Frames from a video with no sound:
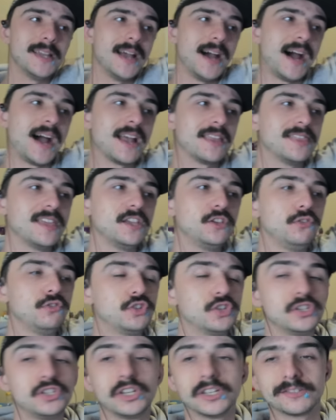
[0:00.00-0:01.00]
I think you
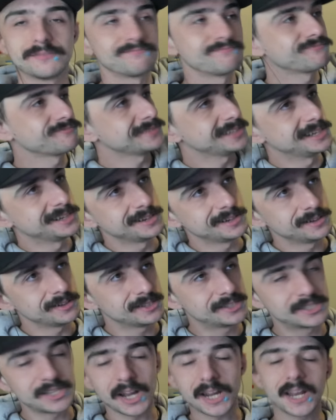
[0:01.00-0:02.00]
should just
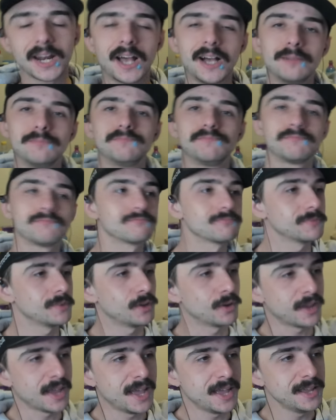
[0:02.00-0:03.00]
suck it up,
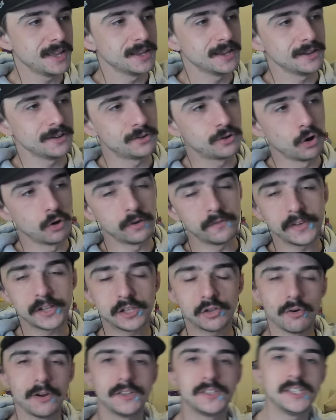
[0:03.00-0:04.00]
okay? Go to
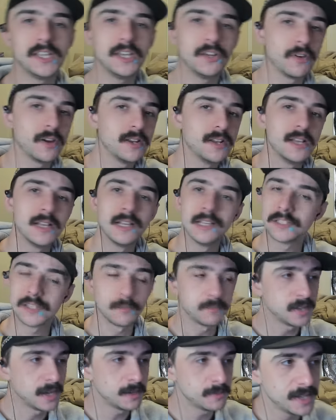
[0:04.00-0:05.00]
Victoria's Secret.
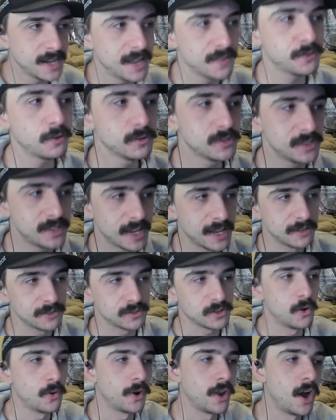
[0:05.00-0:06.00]
Sometimes they got those sales
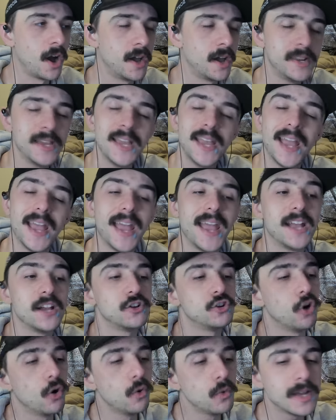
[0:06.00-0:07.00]
going on.
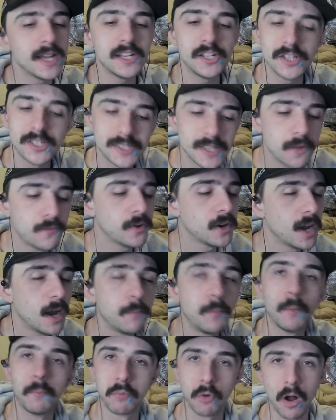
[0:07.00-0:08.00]
And go get yourself a
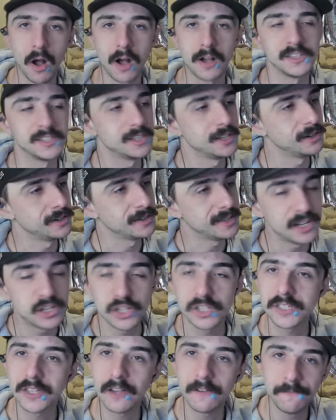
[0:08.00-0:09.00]
couple bras, dude. Get
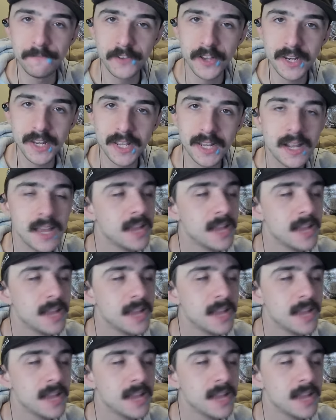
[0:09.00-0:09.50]
yourself fitted.